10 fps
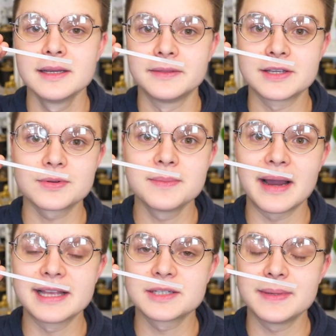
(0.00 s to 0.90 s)
This
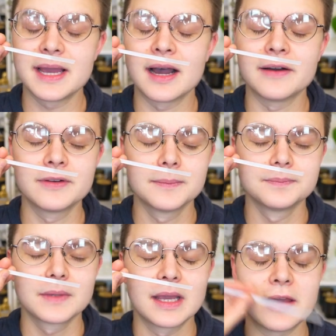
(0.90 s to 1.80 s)
reminds me of
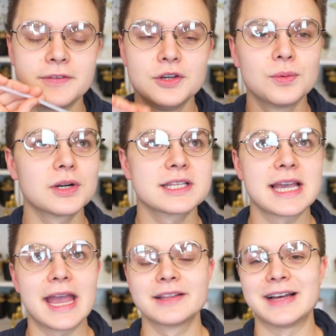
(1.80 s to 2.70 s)
if you were to
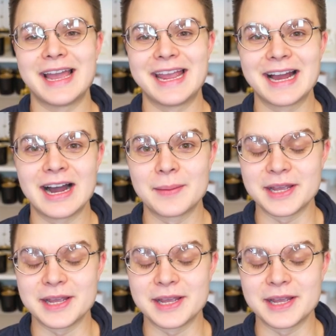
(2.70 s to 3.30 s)
take like um,